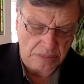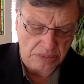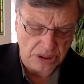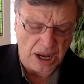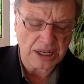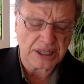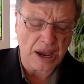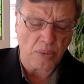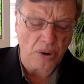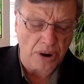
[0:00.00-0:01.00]
So how does
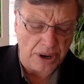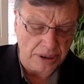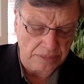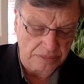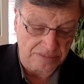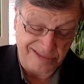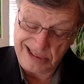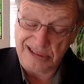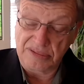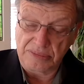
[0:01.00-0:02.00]
that work?
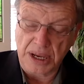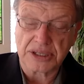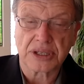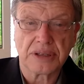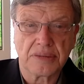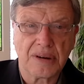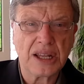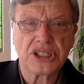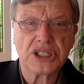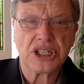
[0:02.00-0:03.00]
Musk.
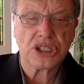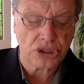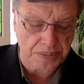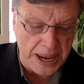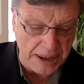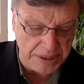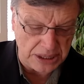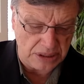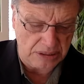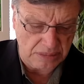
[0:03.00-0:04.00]
Well, it just issues
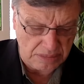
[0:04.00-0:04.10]
payments.